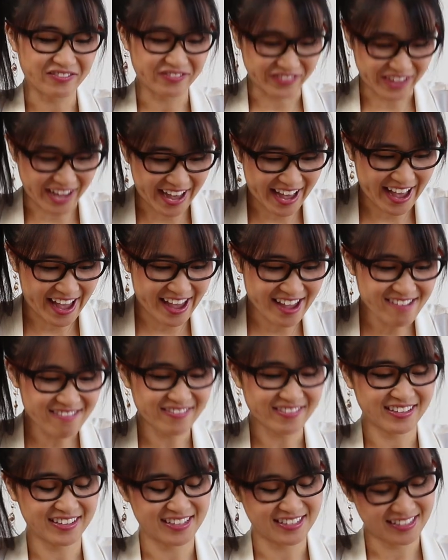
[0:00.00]
5,
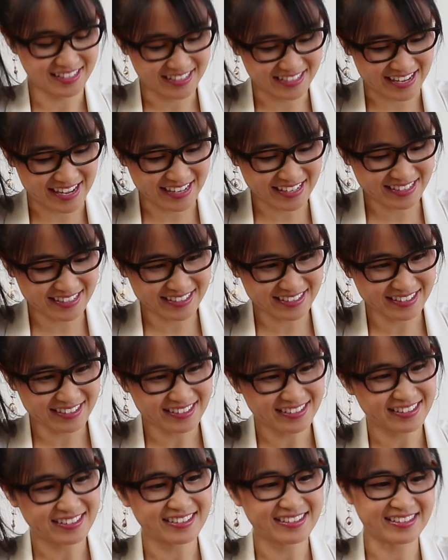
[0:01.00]
6,
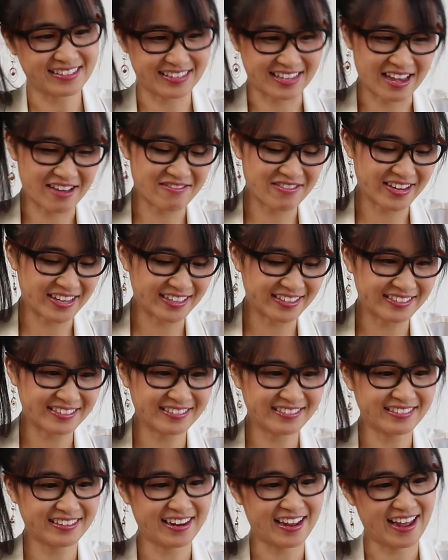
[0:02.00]

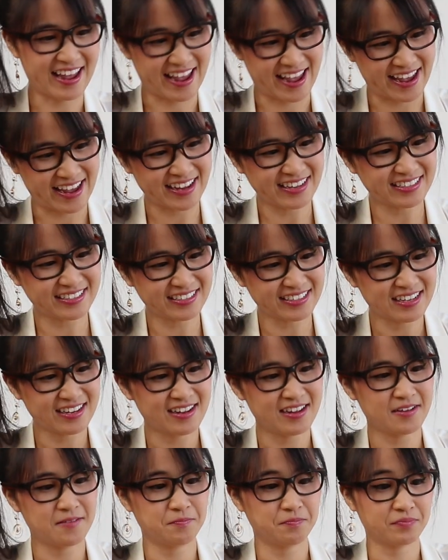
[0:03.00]
7, 8.
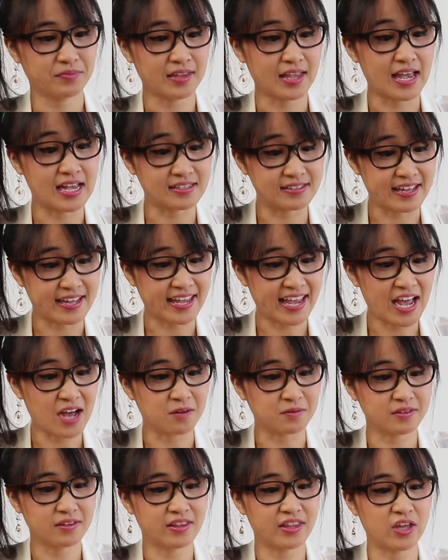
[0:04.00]
As they
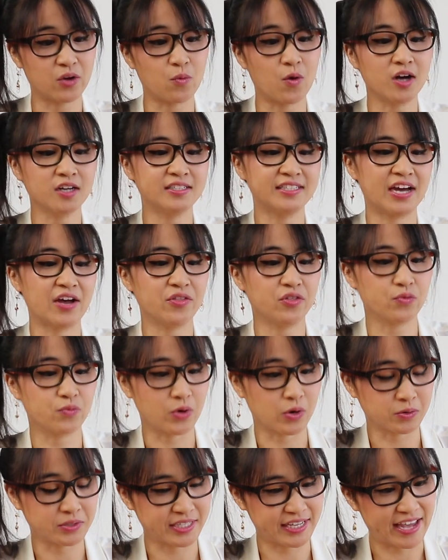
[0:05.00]
count, they walk down the
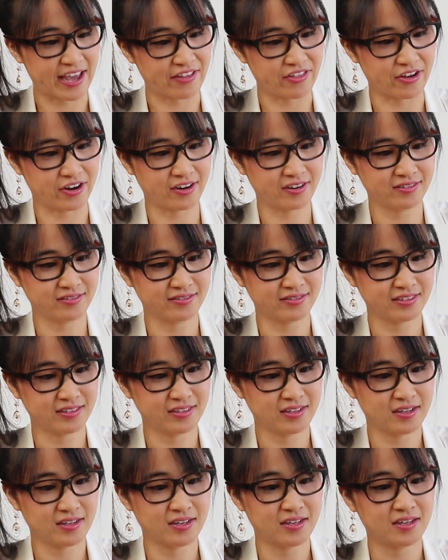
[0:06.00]
road together.
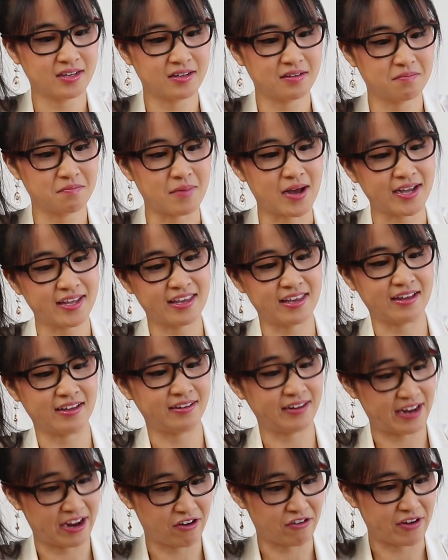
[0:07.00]

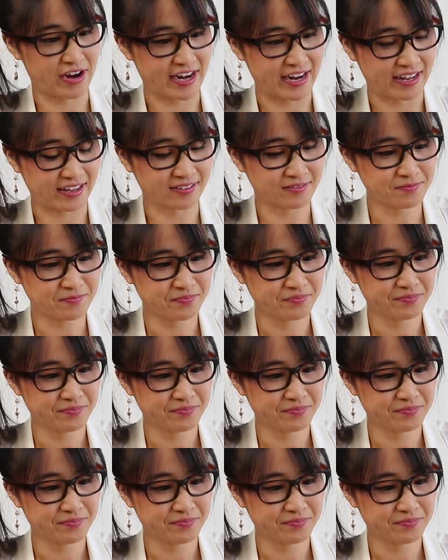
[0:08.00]
Maquia narrating.